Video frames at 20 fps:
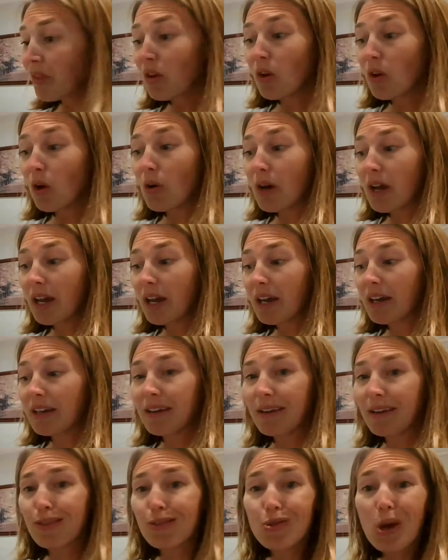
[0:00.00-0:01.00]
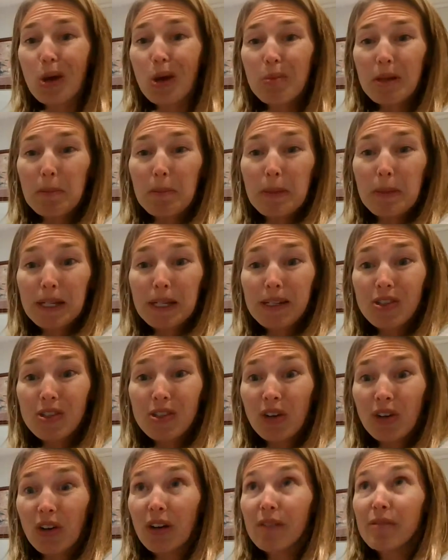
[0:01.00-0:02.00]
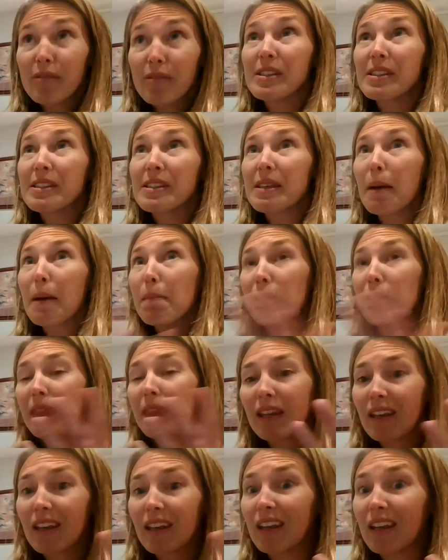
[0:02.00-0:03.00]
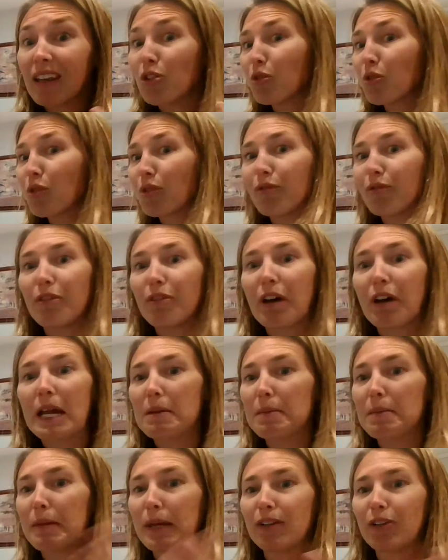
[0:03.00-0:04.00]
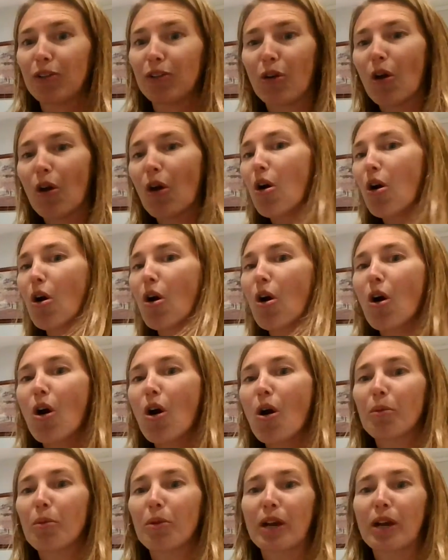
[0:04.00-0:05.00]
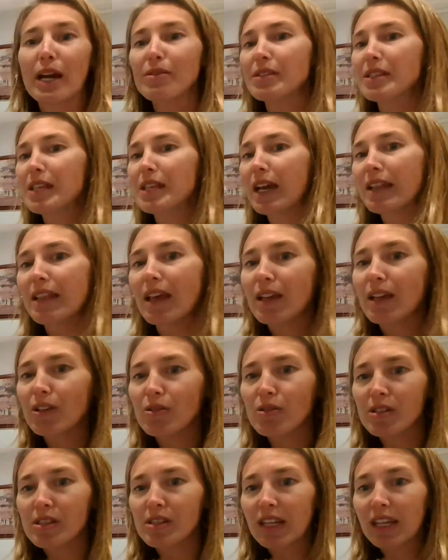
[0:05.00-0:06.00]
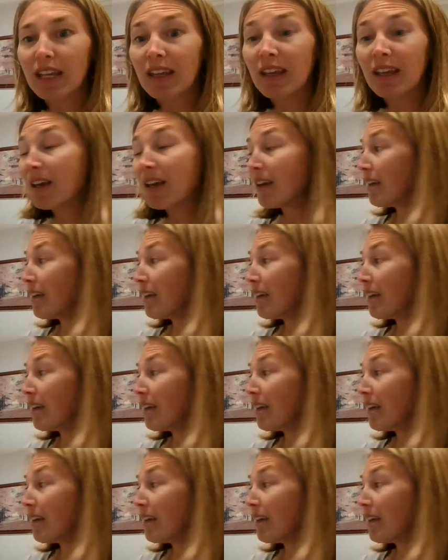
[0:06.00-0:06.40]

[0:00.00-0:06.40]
go ahead and draw me a picture of something in your environment, in your home or outside that you see